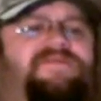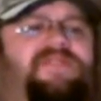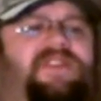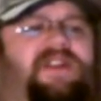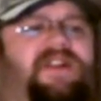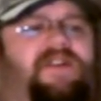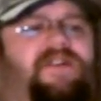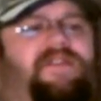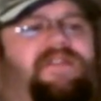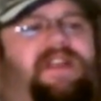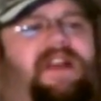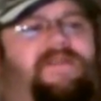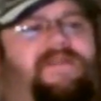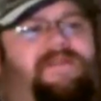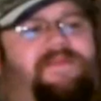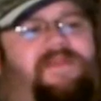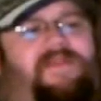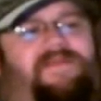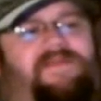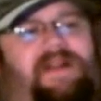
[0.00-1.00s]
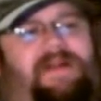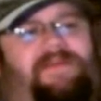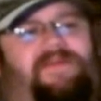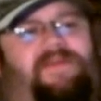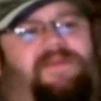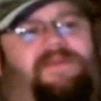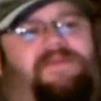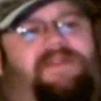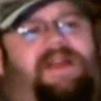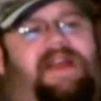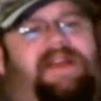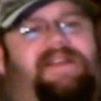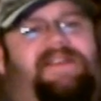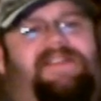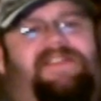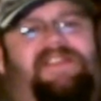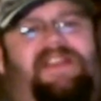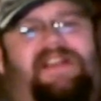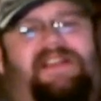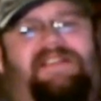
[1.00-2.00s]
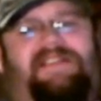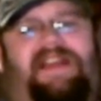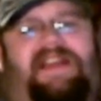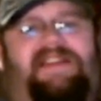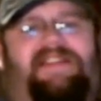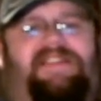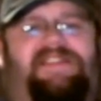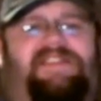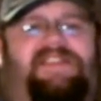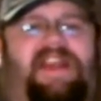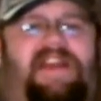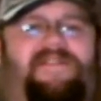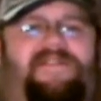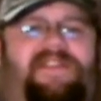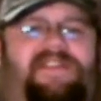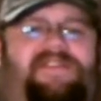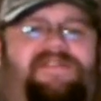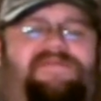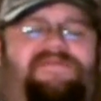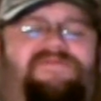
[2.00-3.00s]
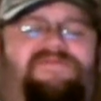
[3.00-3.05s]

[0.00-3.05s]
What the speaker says: You know, until we moved up to 96, 97,